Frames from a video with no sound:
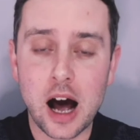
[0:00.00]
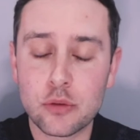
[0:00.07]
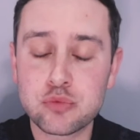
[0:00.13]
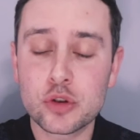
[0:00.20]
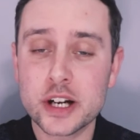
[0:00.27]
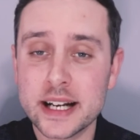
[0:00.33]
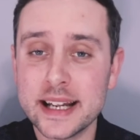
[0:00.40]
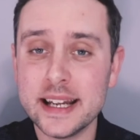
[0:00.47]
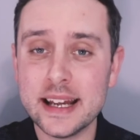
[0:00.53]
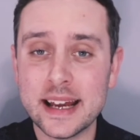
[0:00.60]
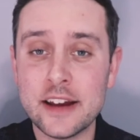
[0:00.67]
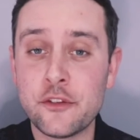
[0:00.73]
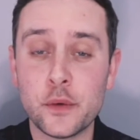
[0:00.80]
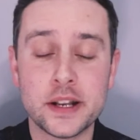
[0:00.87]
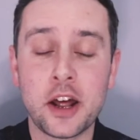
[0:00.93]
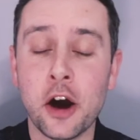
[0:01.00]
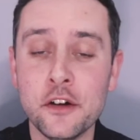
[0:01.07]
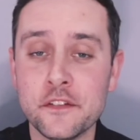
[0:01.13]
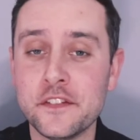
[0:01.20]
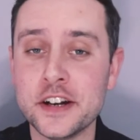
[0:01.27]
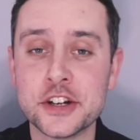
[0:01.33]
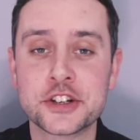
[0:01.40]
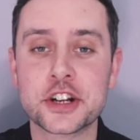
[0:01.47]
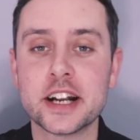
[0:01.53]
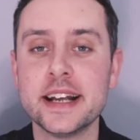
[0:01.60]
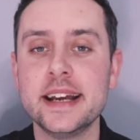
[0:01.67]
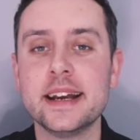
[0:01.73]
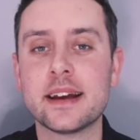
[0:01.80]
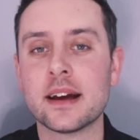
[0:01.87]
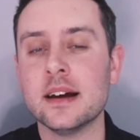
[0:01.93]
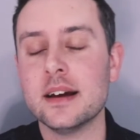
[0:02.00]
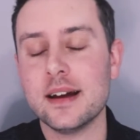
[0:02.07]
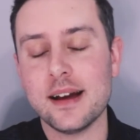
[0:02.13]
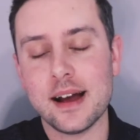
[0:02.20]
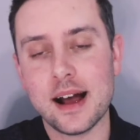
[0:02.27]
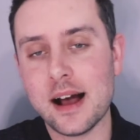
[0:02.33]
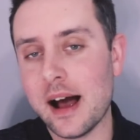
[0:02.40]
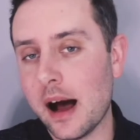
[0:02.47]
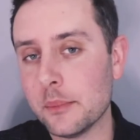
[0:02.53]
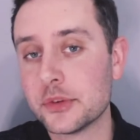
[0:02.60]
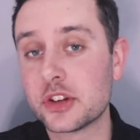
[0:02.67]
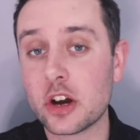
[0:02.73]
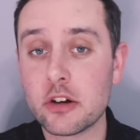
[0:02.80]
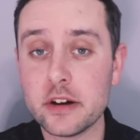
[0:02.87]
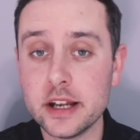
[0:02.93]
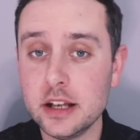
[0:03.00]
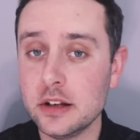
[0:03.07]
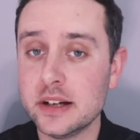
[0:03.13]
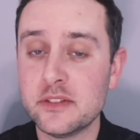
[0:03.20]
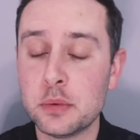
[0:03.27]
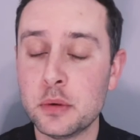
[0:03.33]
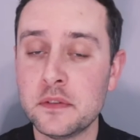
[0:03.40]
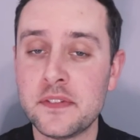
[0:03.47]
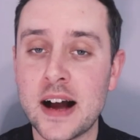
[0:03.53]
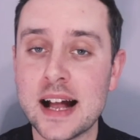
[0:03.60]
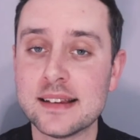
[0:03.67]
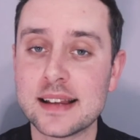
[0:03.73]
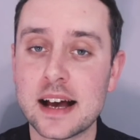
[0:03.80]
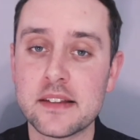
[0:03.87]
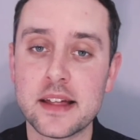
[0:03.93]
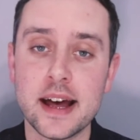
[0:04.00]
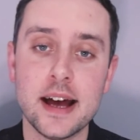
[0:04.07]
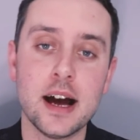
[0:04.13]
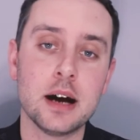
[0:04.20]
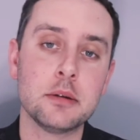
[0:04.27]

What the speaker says: Really, if we don't finish the league, I'm sorry, you Liverpool fans out there.